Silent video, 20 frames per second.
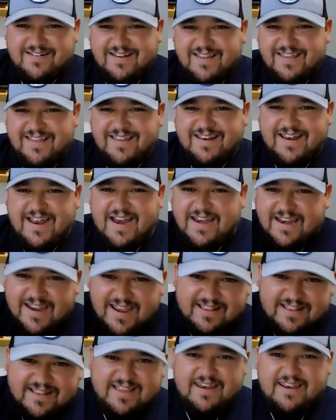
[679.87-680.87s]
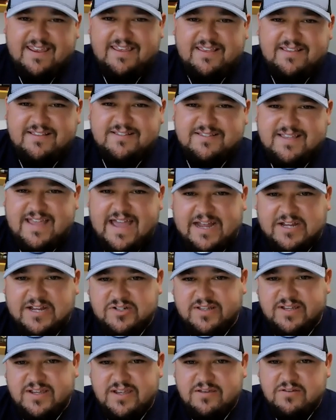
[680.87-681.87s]
98 that he's
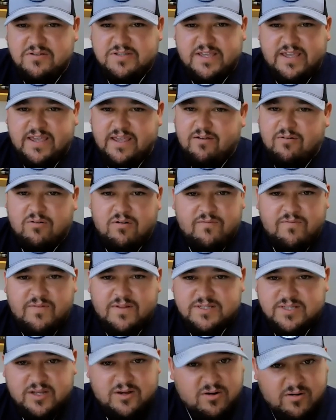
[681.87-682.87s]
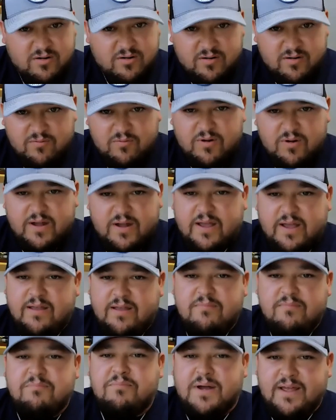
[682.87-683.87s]
actually using or if it's the current one,
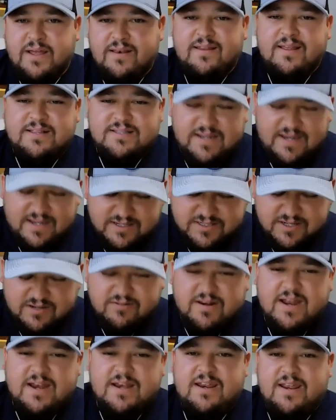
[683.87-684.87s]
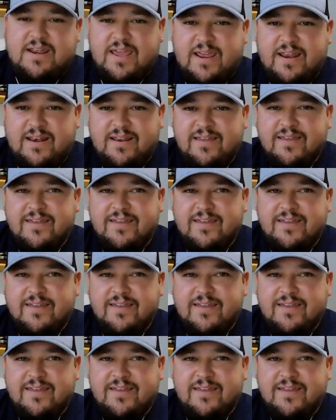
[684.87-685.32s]
but it's an Ezo 98,